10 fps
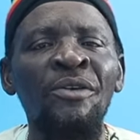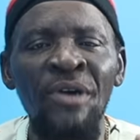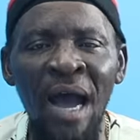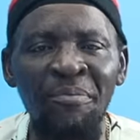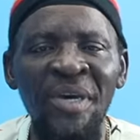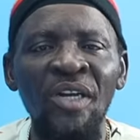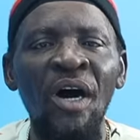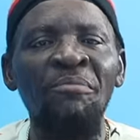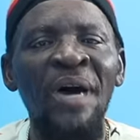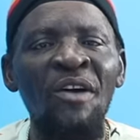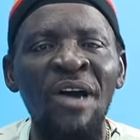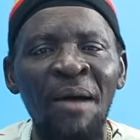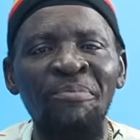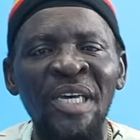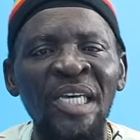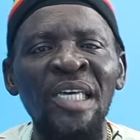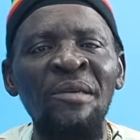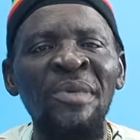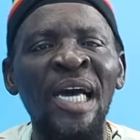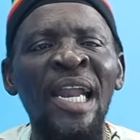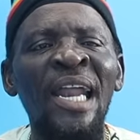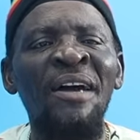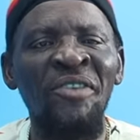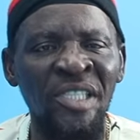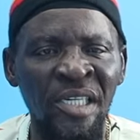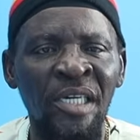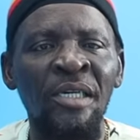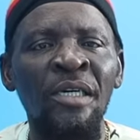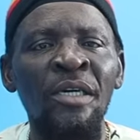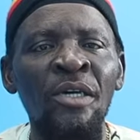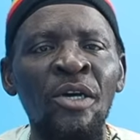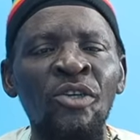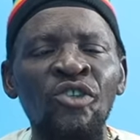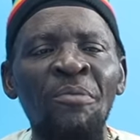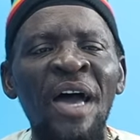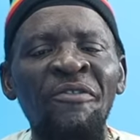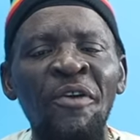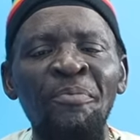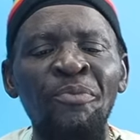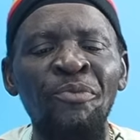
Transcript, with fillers: Rob me number, rob me email and everything. okay. So I have to